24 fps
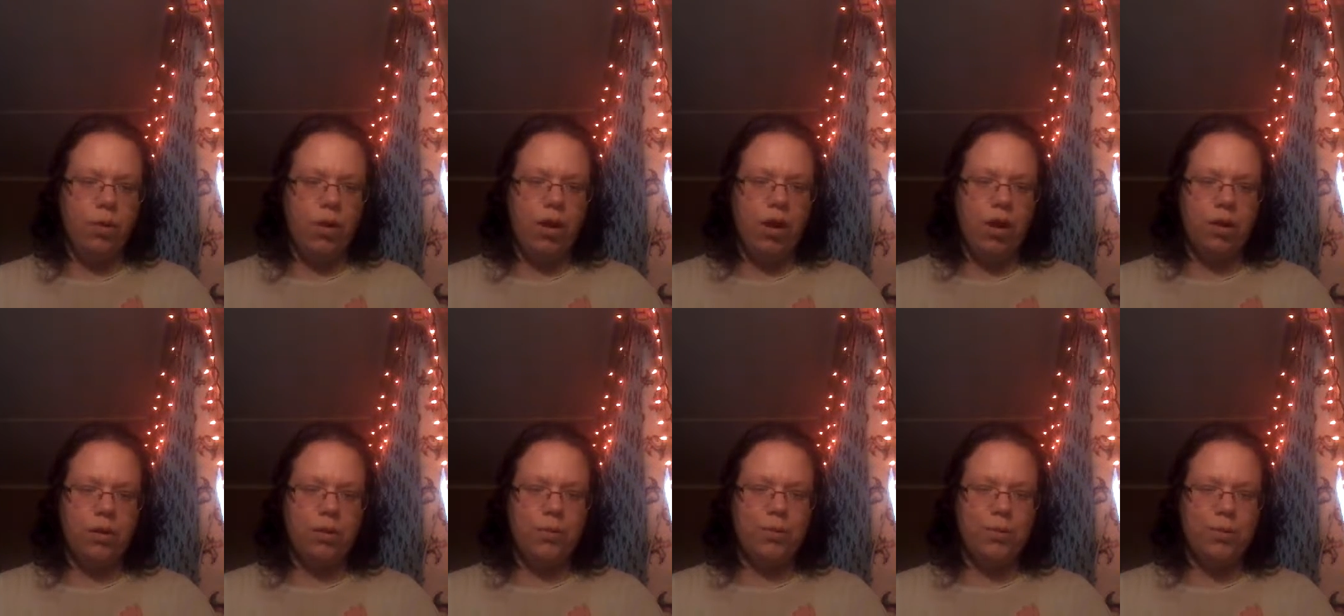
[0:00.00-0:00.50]

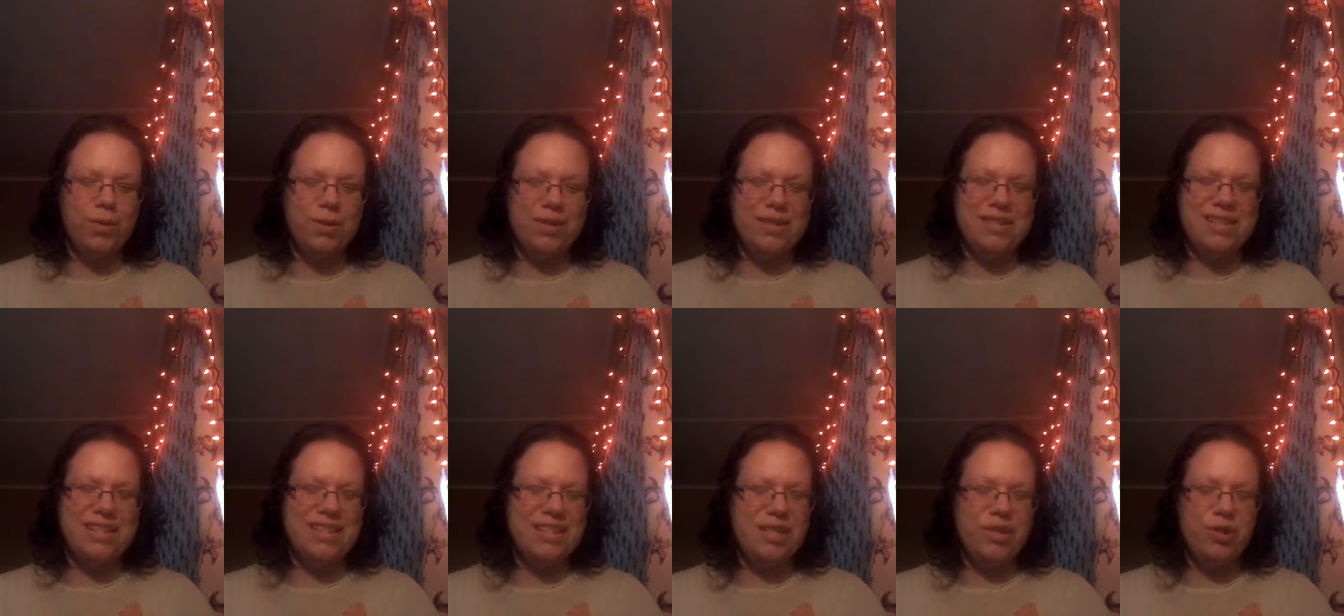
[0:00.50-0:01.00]
awkward
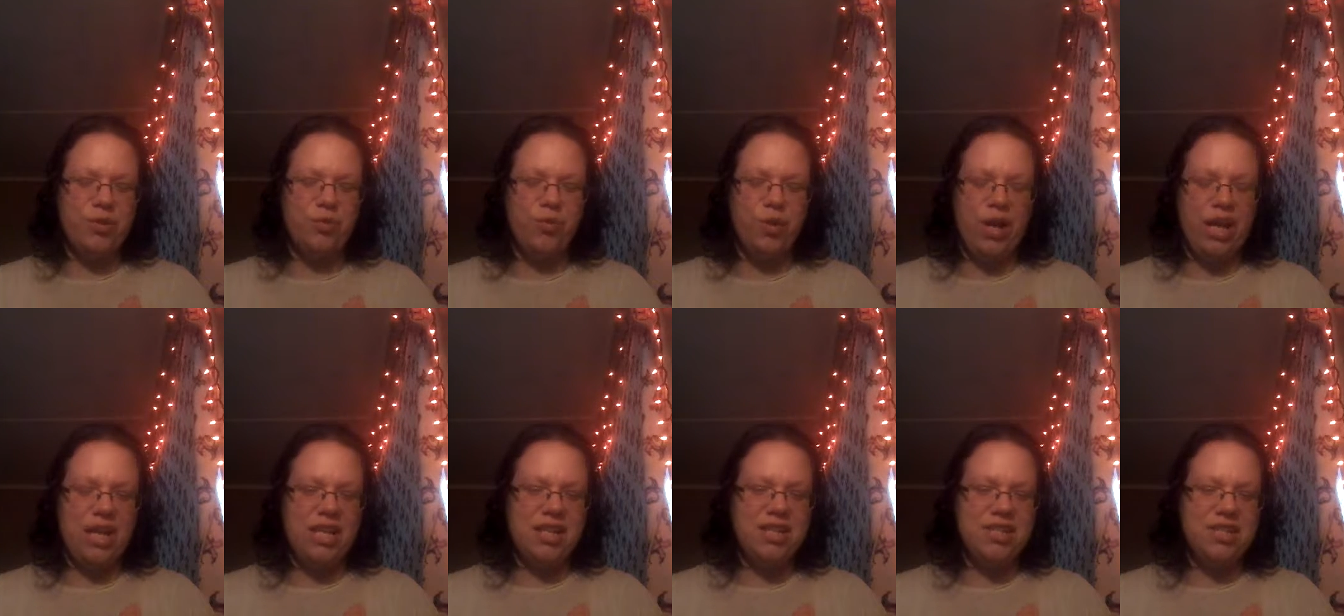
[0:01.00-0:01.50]

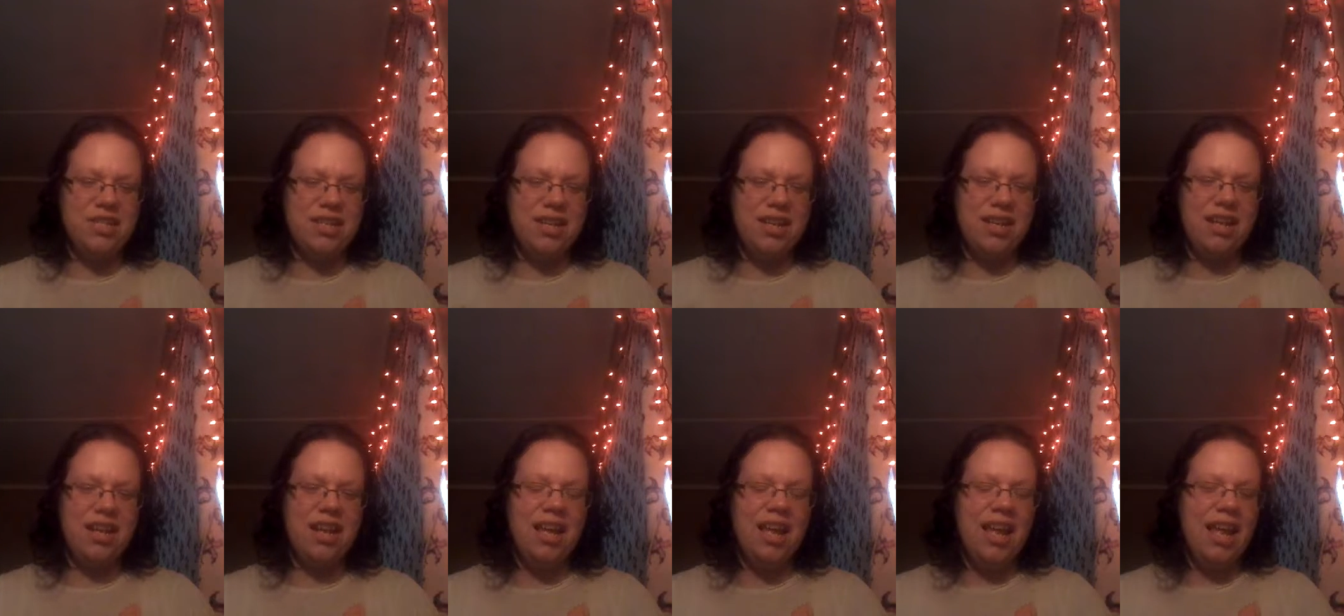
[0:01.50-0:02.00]

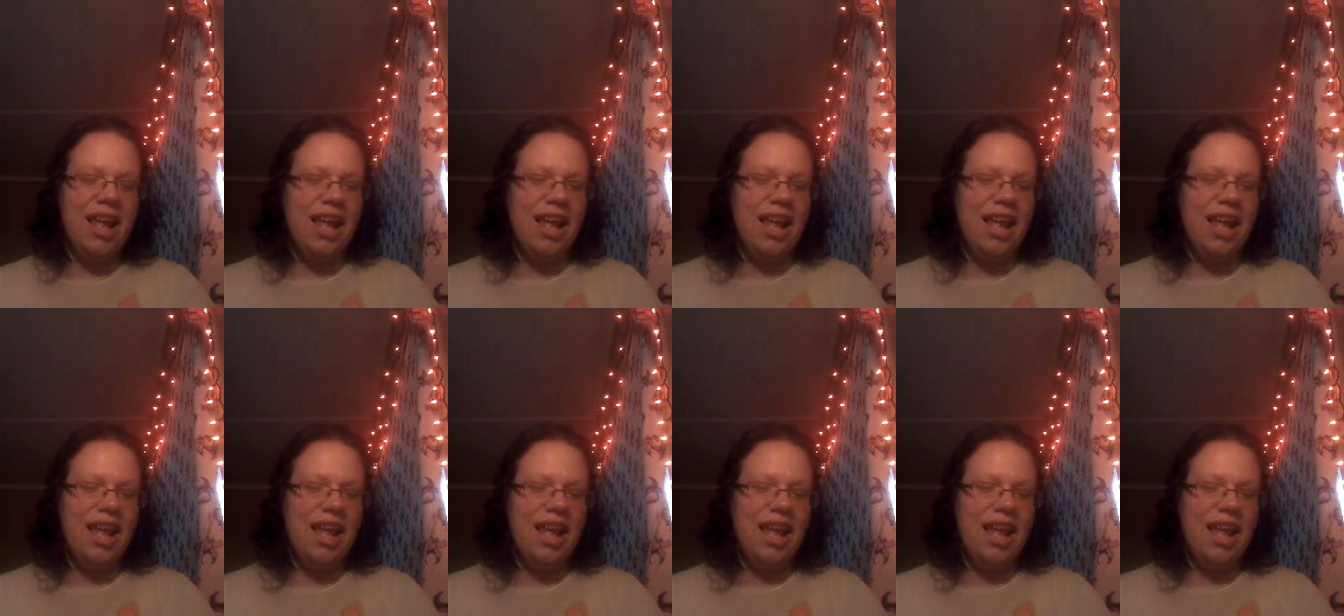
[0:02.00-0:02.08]
situation